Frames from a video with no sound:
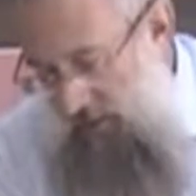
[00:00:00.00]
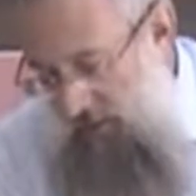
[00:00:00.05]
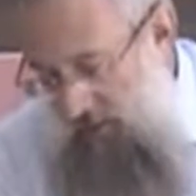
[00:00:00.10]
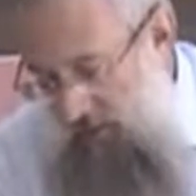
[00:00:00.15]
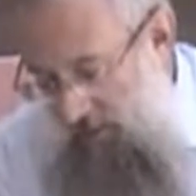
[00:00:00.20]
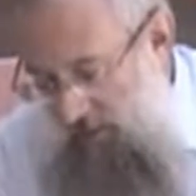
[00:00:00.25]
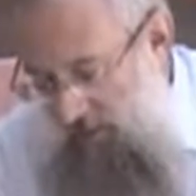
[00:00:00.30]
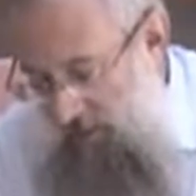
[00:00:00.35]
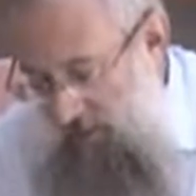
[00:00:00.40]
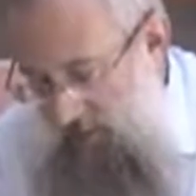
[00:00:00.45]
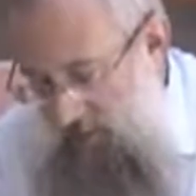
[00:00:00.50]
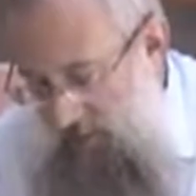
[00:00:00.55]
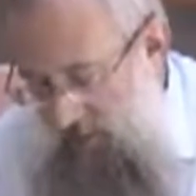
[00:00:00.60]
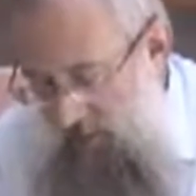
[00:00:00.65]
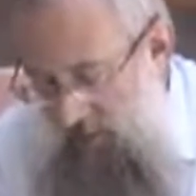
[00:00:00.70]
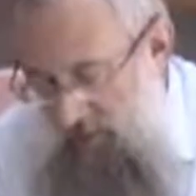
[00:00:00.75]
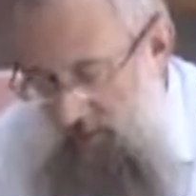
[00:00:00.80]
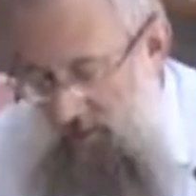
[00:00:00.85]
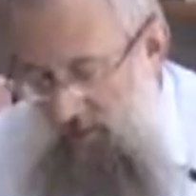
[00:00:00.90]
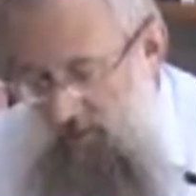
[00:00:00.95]

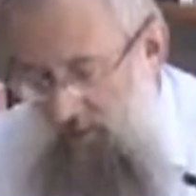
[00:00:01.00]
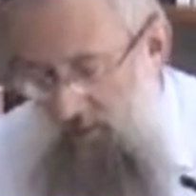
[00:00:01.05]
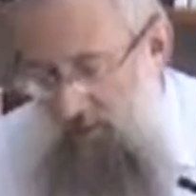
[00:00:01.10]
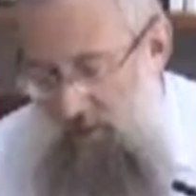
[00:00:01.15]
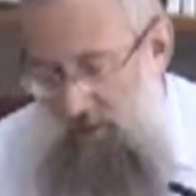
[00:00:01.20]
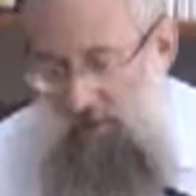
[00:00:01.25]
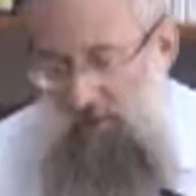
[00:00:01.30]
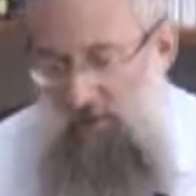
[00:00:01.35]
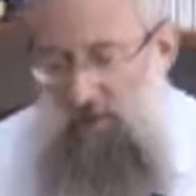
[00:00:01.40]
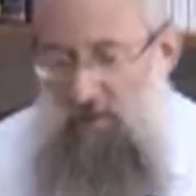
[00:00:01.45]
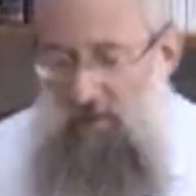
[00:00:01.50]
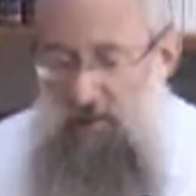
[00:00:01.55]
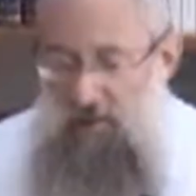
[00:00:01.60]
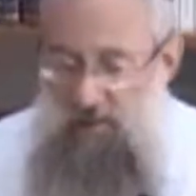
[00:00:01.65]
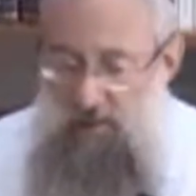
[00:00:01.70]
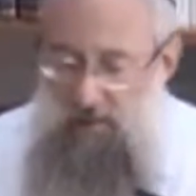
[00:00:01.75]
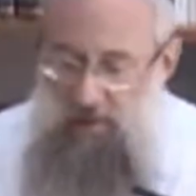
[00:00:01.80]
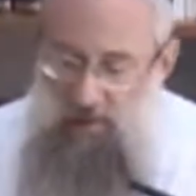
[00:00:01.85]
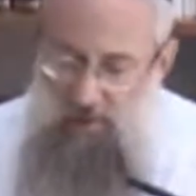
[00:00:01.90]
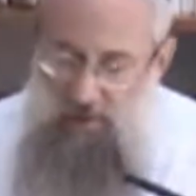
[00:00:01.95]

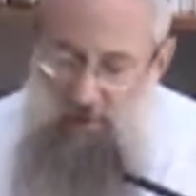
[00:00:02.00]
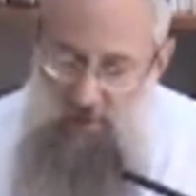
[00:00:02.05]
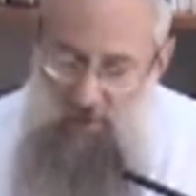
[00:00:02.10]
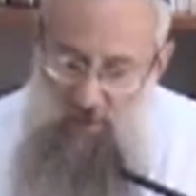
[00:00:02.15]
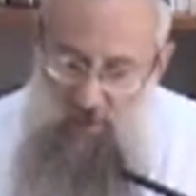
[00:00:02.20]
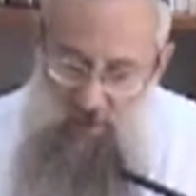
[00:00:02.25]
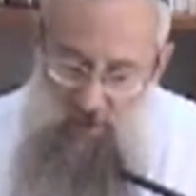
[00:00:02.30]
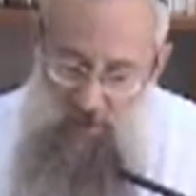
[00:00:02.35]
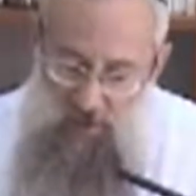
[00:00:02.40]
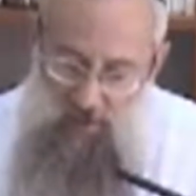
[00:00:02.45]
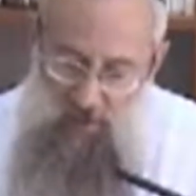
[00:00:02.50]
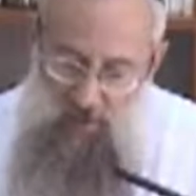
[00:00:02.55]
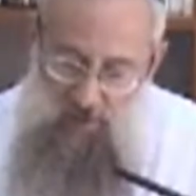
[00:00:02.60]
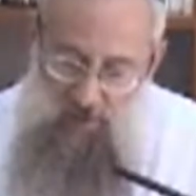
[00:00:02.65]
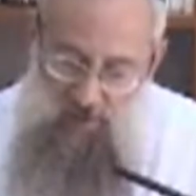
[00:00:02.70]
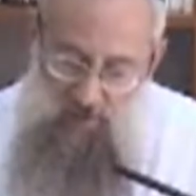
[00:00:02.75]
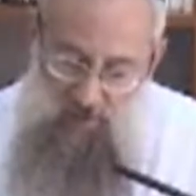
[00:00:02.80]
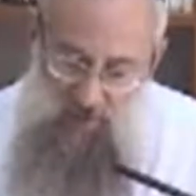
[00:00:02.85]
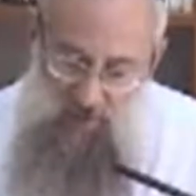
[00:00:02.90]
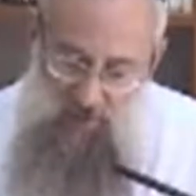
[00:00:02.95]

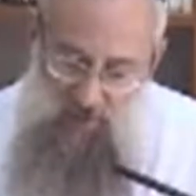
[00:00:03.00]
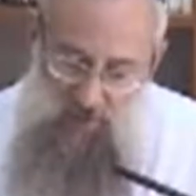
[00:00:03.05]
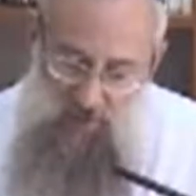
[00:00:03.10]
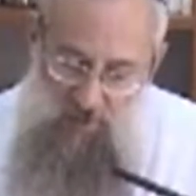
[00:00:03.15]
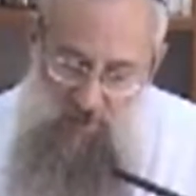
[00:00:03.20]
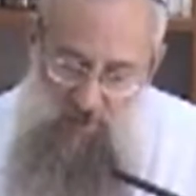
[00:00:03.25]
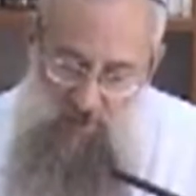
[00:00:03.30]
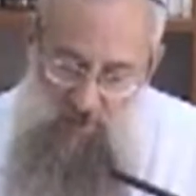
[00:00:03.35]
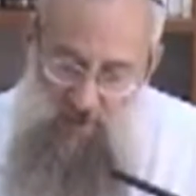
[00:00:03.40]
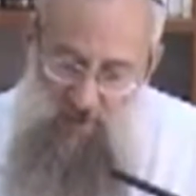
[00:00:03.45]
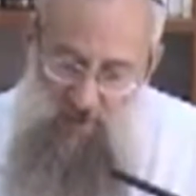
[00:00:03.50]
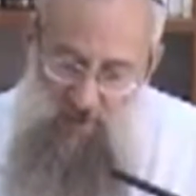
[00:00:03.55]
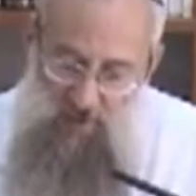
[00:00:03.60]
[no speech]